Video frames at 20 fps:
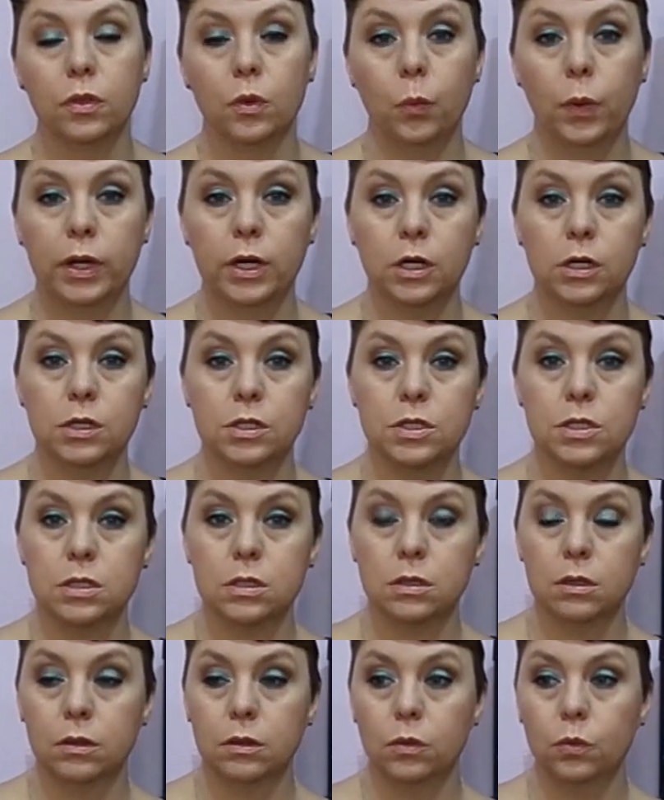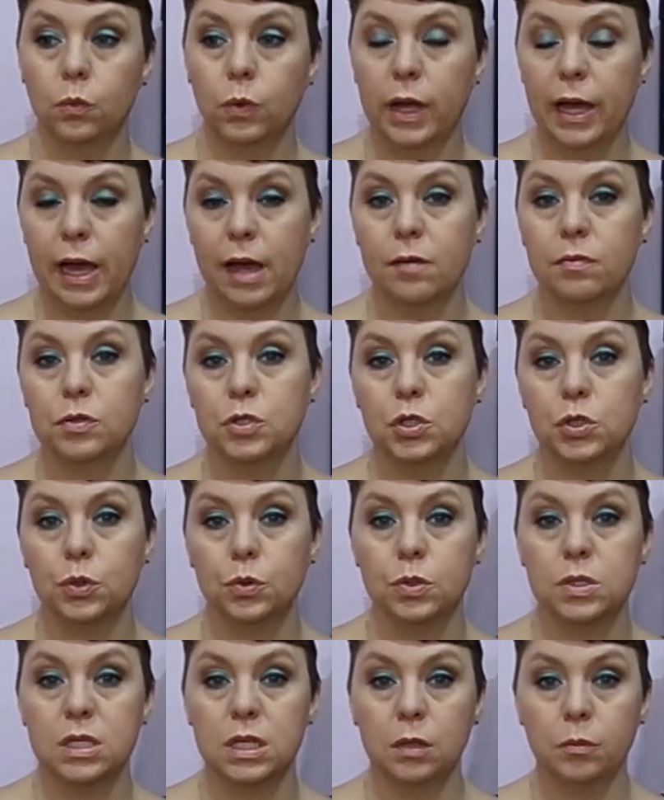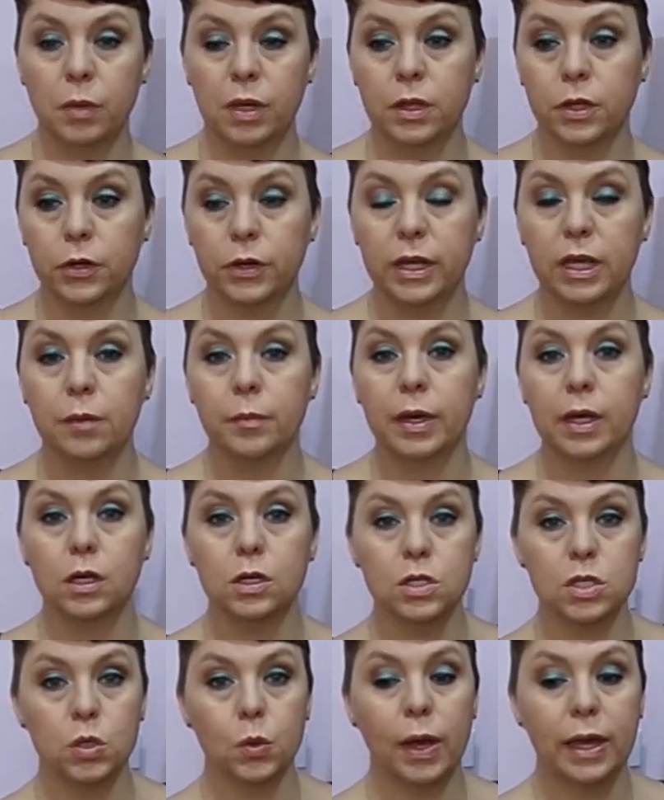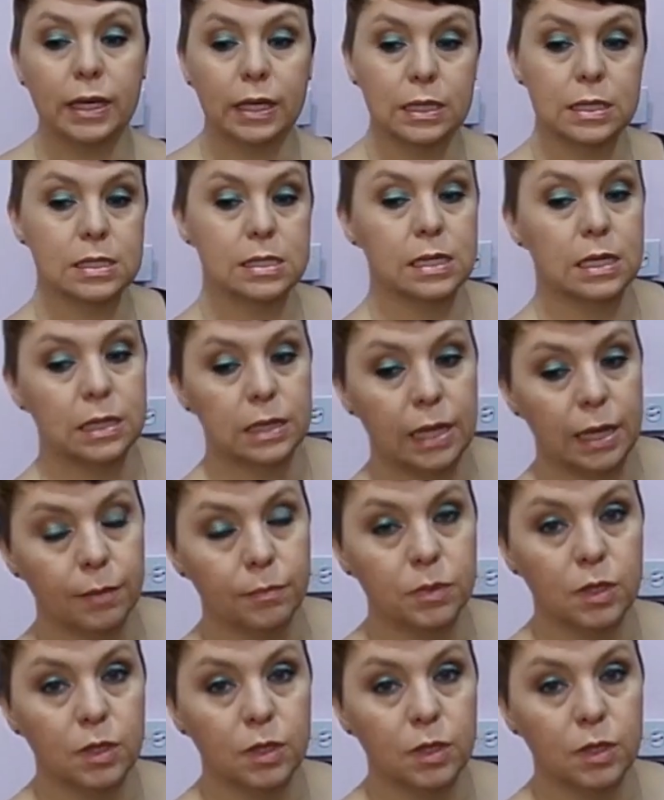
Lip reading: winners will have to send me their email so I can send them